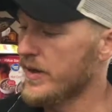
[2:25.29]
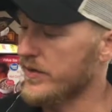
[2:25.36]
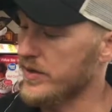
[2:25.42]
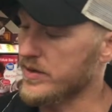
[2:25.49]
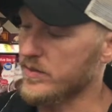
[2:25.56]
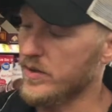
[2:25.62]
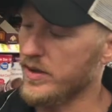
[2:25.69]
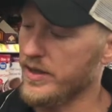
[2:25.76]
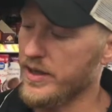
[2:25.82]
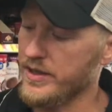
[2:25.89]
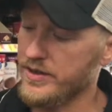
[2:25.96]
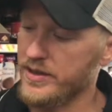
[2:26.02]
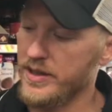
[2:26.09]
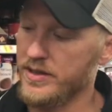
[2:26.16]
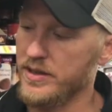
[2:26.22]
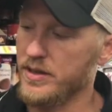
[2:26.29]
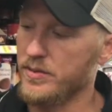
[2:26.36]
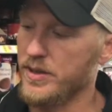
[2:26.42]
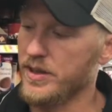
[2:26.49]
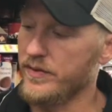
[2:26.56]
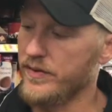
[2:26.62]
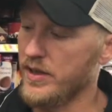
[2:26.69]
This one actually has a little
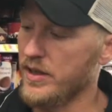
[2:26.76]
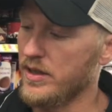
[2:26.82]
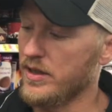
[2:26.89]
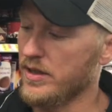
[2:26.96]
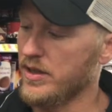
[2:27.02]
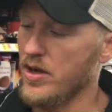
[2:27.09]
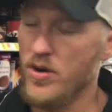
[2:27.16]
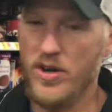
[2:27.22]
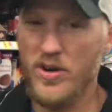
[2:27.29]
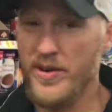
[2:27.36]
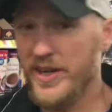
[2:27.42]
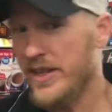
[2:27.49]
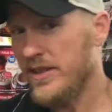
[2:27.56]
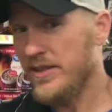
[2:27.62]
bit of cocoa in it,